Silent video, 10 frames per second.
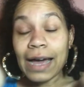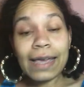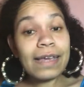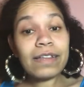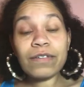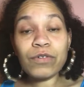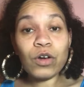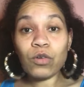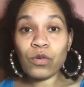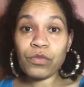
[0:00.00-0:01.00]
I can't even
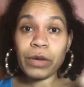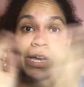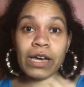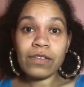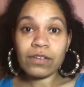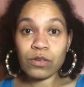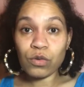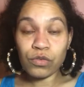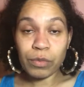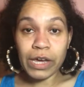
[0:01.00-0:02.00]
close my eyes. I
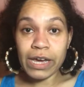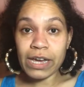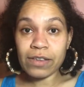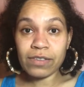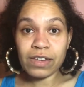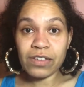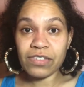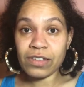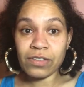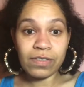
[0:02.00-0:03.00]
close my eyes and I
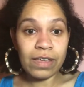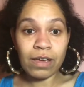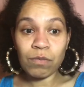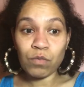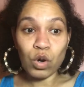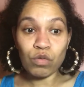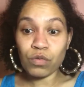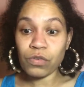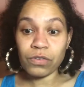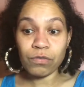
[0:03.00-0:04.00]
see this damn
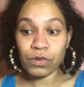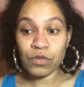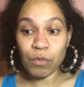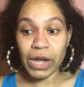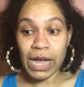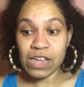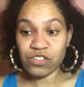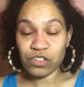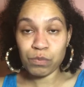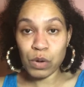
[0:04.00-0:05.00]
walrus in front of my
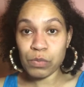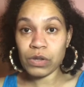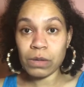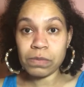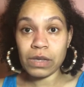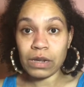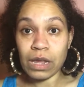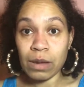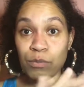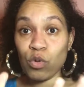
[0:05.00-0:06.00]
eyes just popping up there
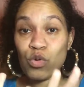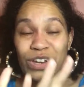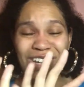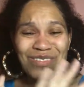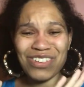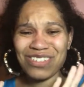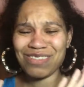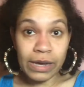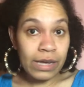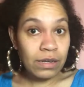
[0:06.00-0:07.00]
like boo, and I'm
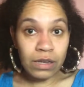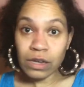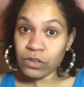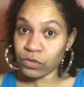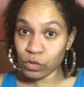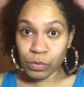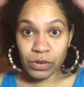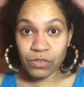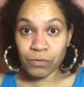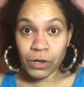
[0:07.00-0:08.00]
just... The idea is stupid
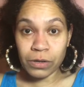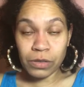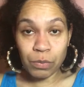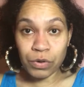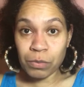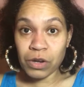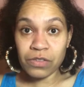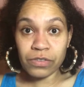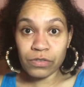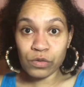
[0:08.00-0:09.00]
as fuck. The
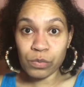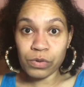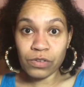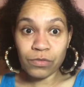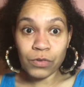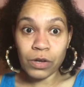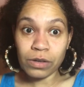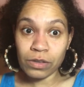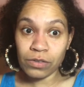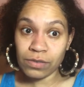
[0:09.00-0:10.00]
premise is stupid as
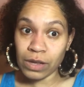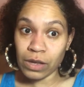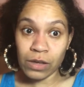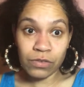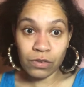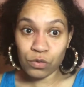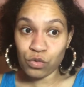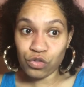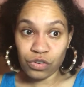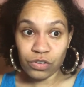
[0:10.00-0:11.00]
fuck. It's, the
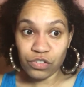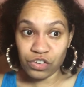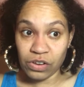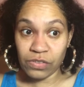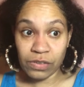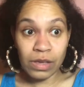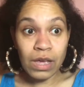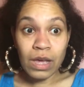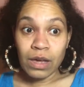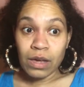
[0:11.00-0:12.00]
execution is cheesy.
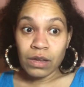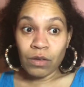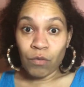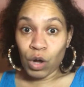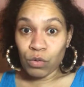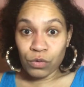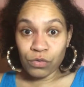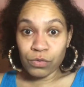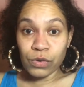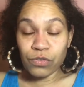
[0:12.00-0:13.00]
The
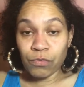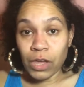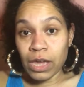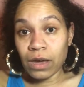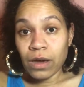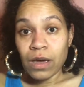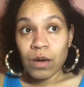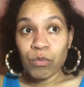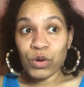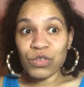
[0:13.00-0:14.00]
walrus looks fake.
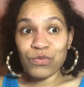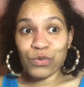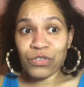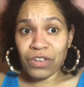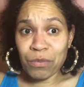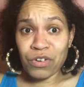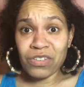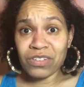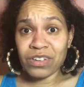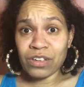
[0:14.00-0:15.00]
But for some
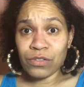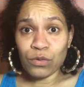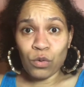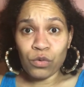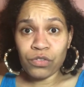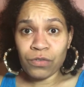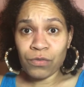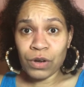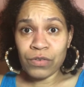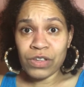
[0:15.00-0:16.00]
reason, it's also
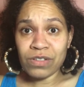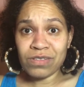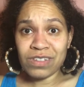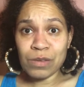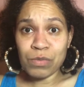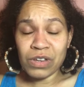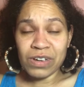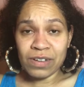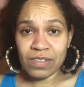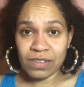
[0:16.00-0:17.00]
very deeply
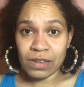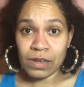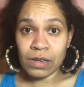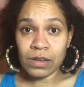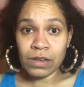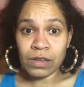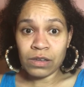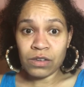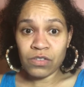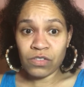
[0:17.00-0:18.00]
unsettling
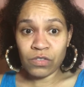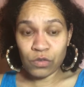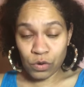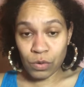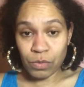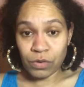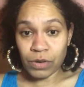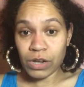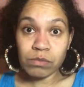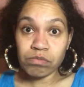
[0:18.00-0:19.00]
and disturbing,
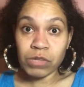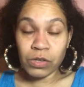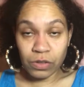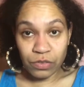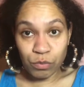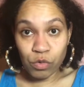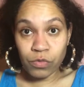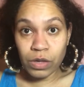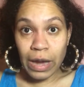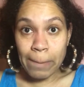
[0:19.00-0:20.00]
right? In this
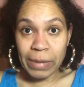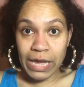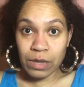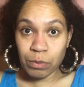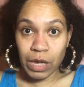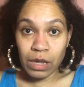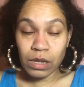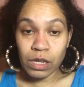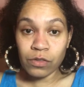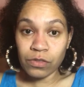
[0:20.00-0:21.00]
movie, a
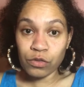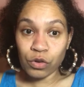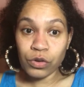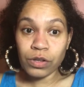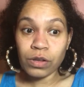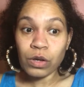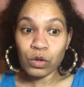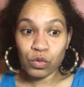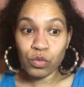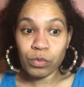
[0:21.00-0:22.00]
madman is turning a
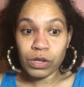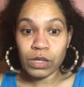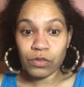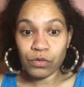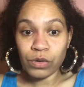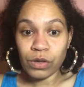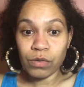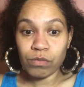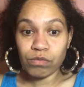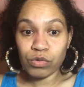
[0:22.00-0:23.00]
human into
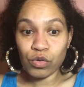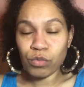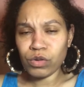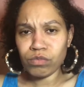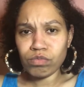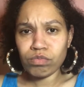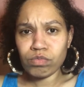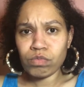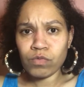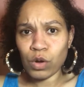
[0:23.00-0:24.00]
a human
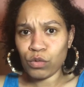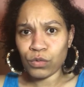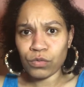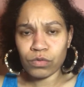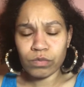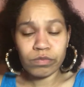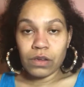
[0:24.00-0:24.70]
walrus.